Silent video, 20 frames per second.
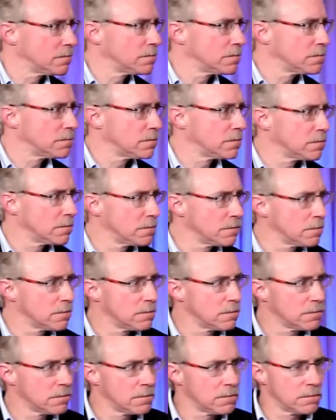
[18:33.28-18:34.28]

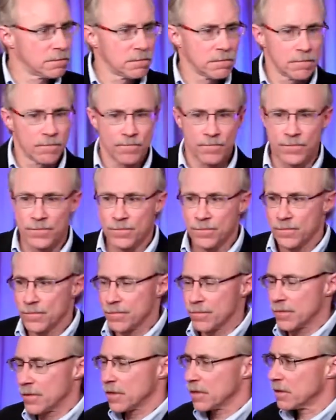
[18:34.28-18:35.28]

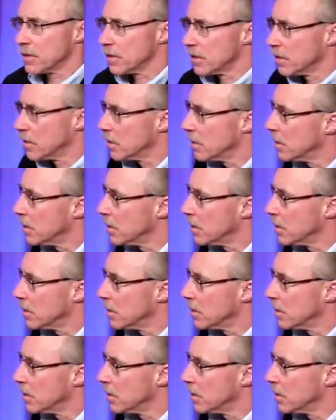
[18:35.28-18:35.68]
[no speech]